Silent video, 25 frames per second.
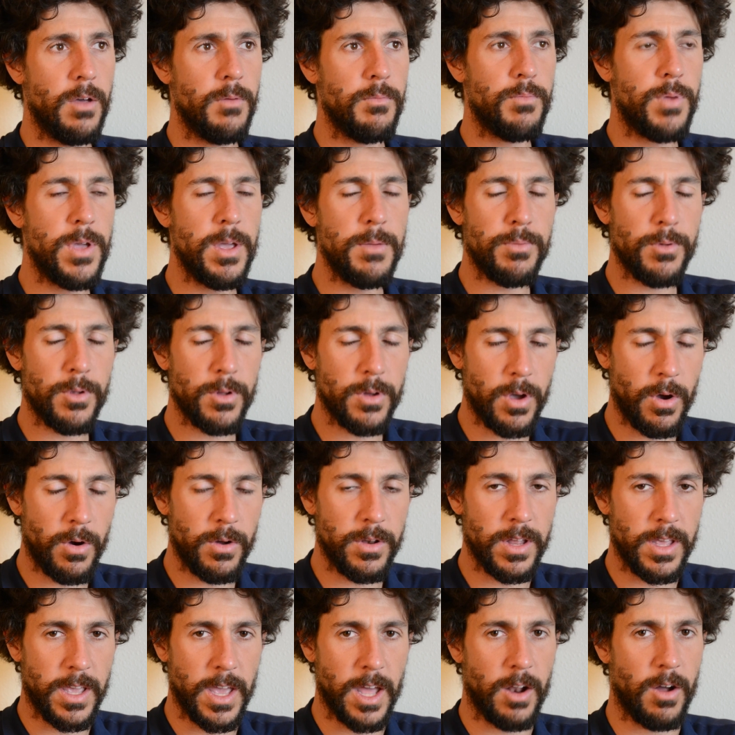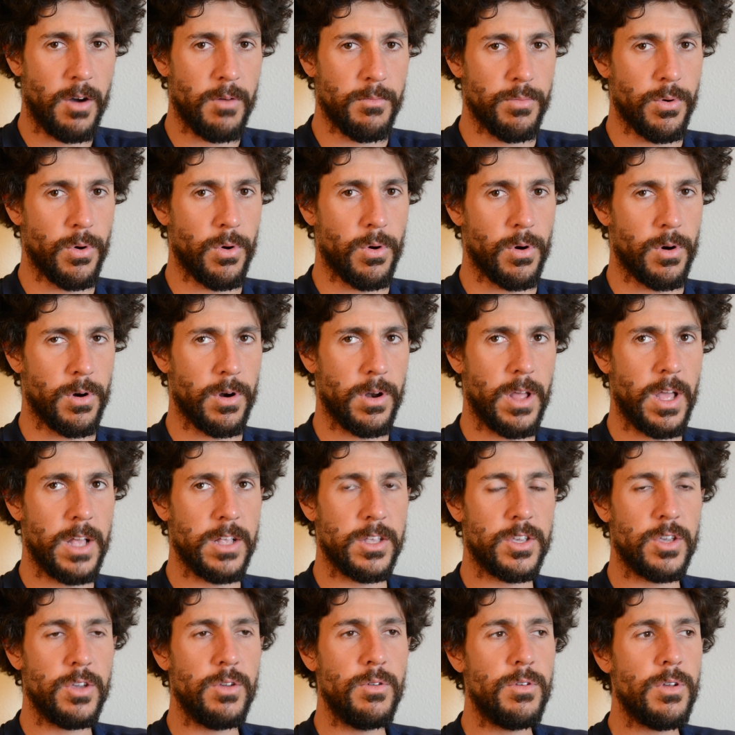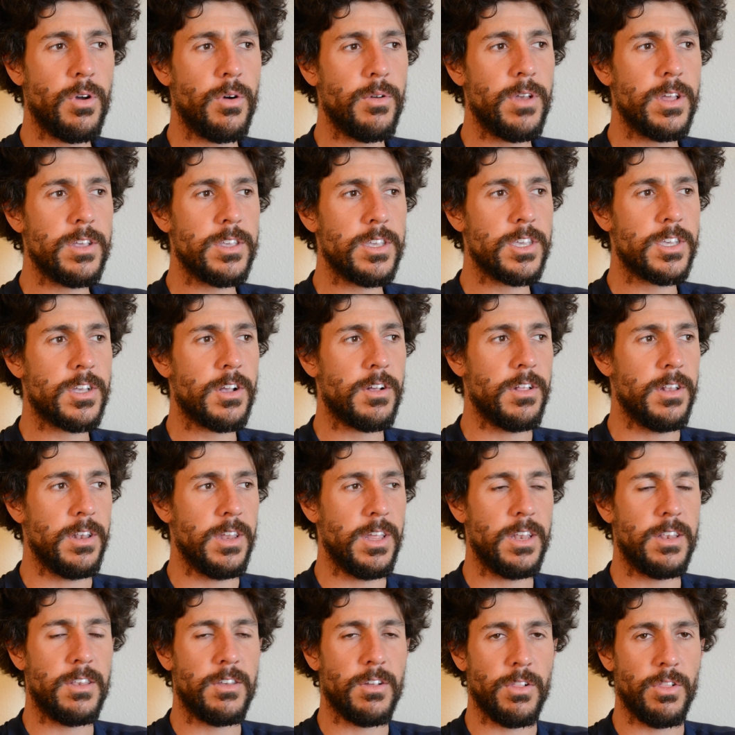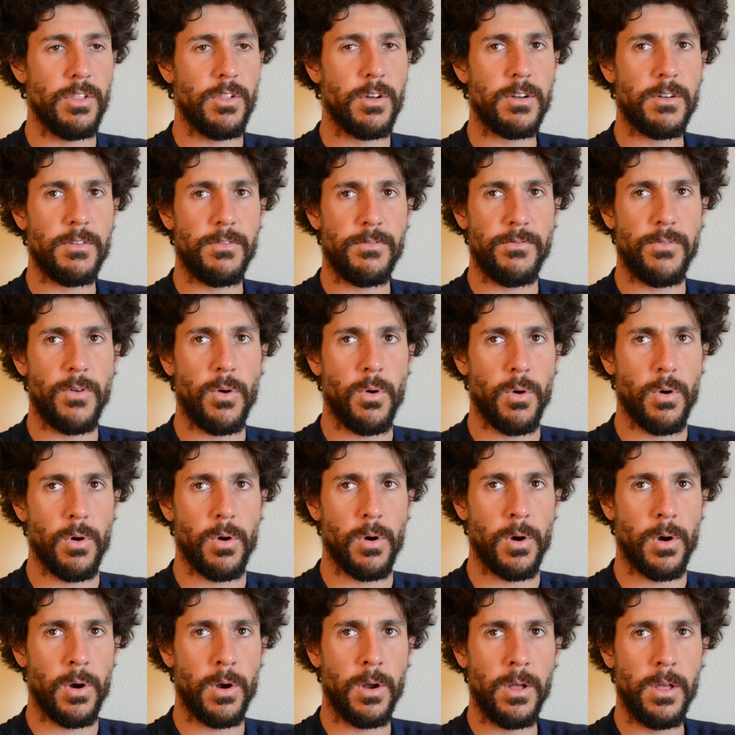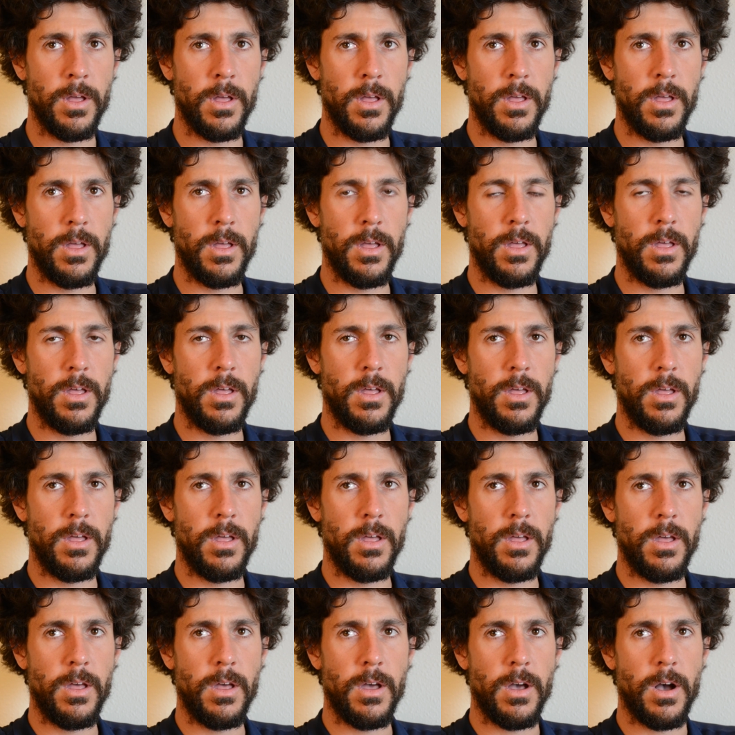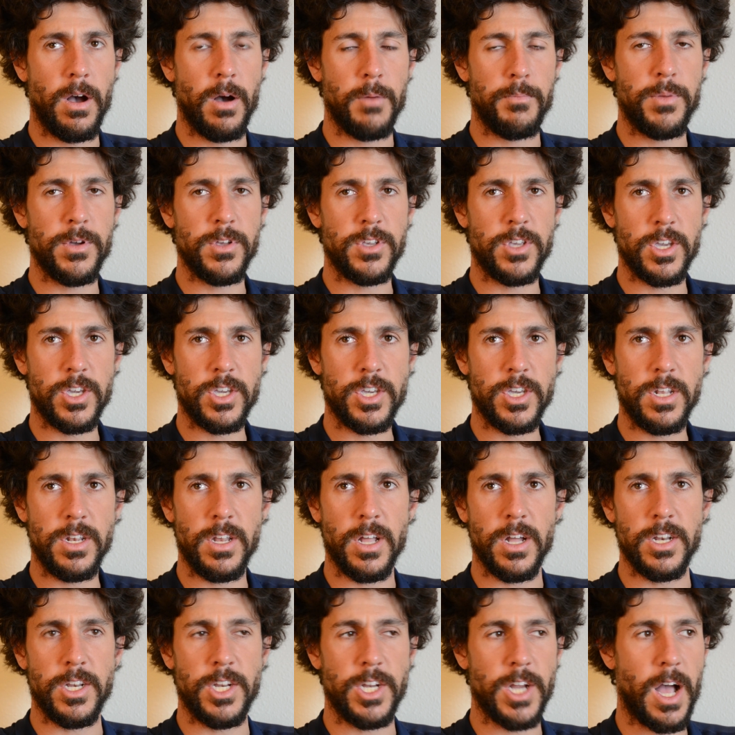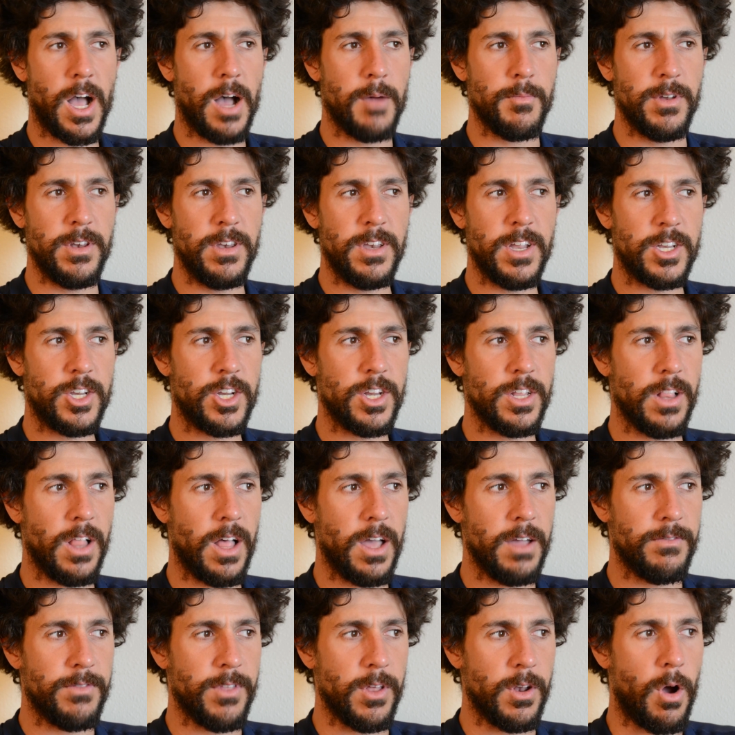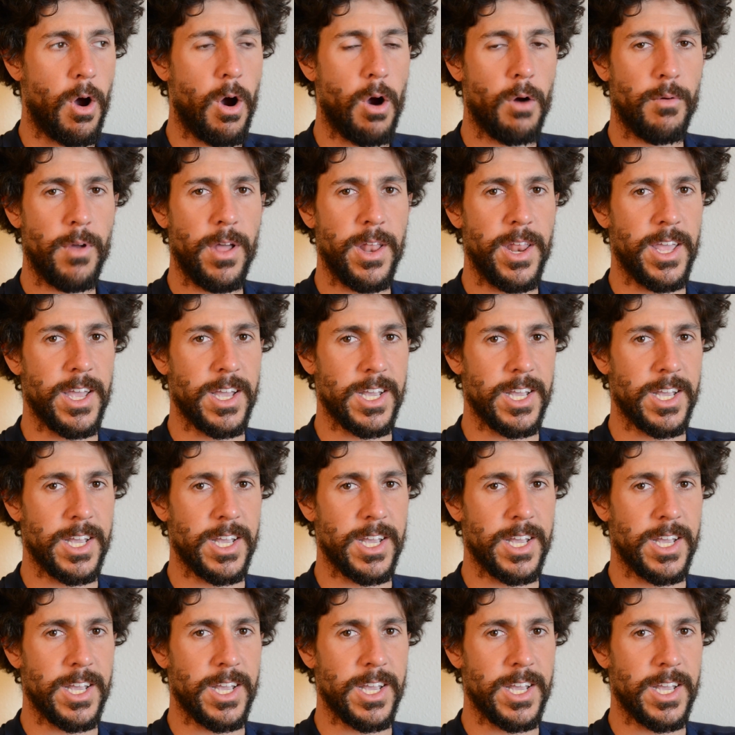people are going to get on board. And so you don't necessarily need to look for a position, a job, a niche in life that already